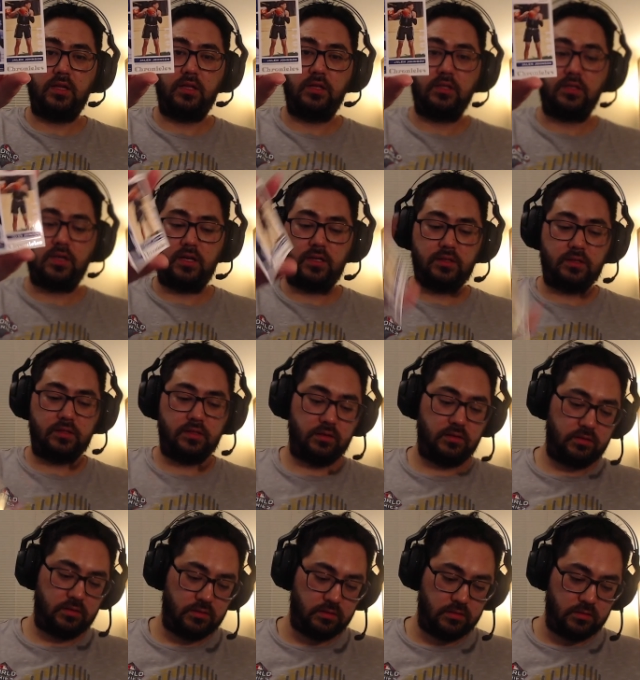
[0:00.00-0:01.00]

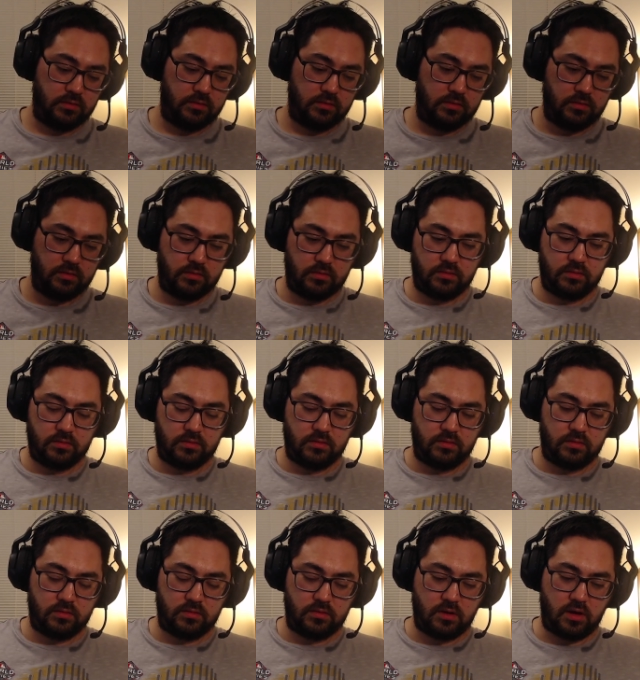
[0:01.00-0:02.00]
Johnson.
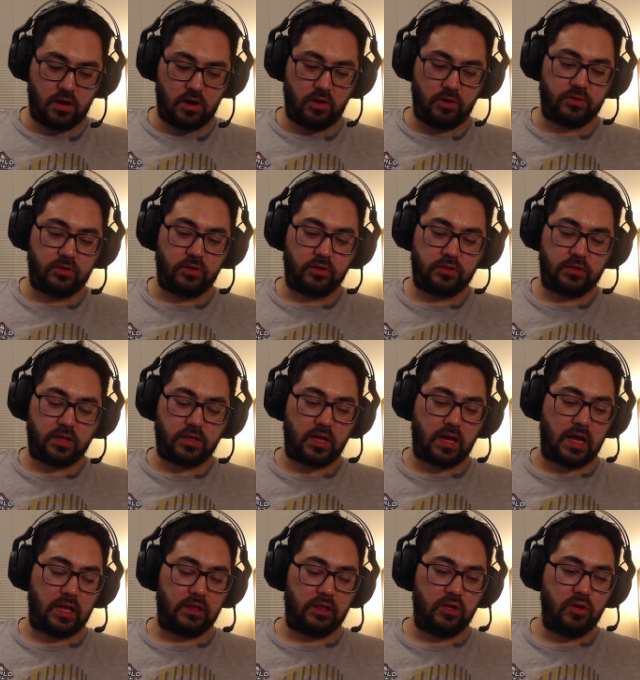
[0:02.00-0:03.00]
Oh, so it looks like they
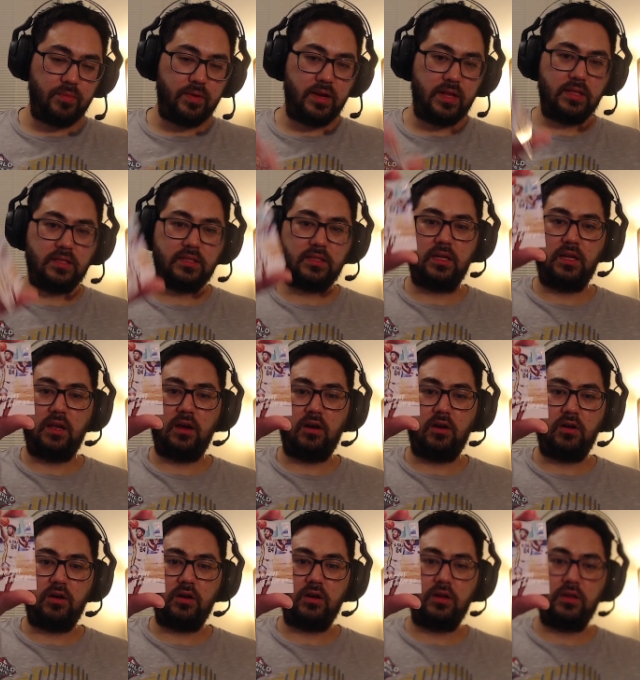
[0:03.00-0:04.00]
got Luminance in
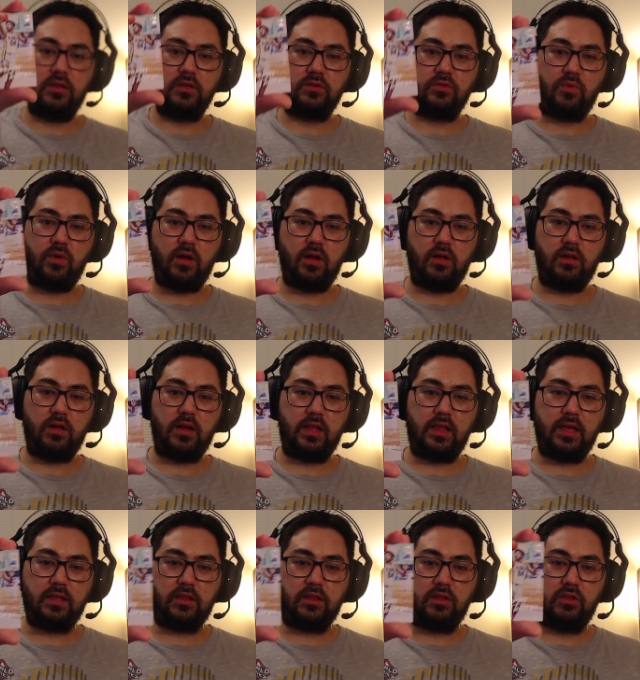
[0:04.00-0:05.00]
here as well. I
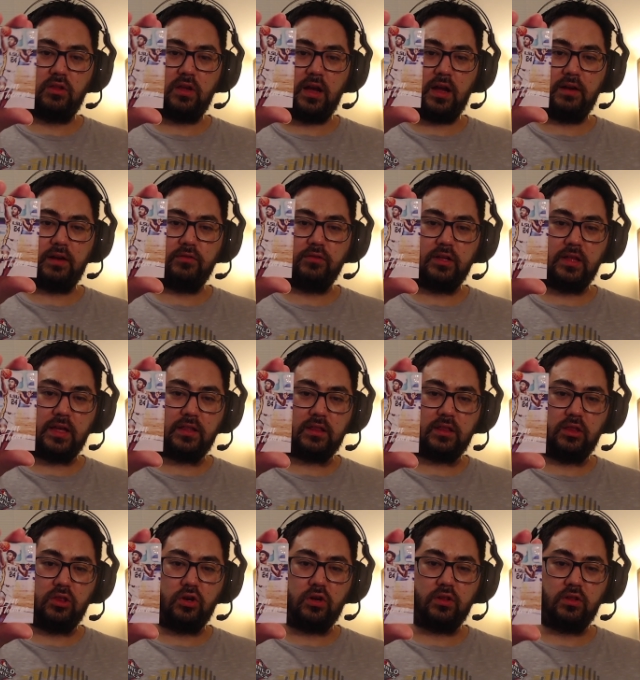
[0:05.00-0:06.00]
really like the
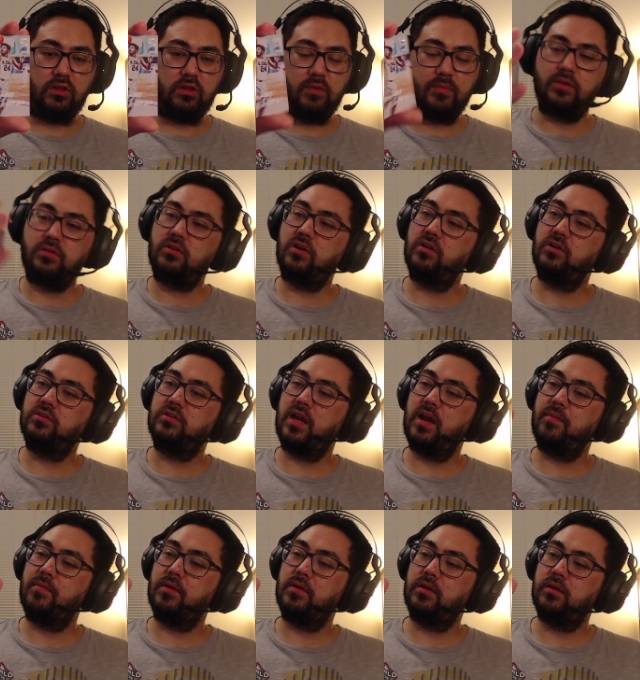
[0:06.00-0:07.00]
look of the Luminance cards.
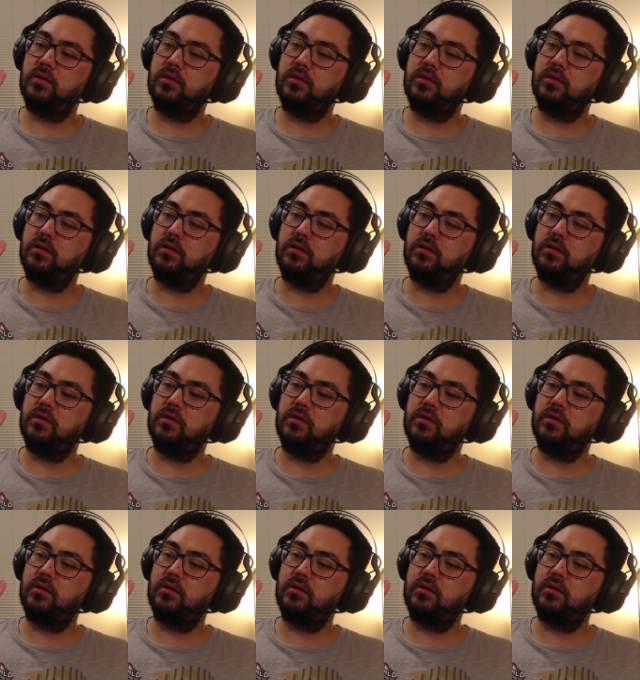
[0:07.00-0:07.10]
Cameron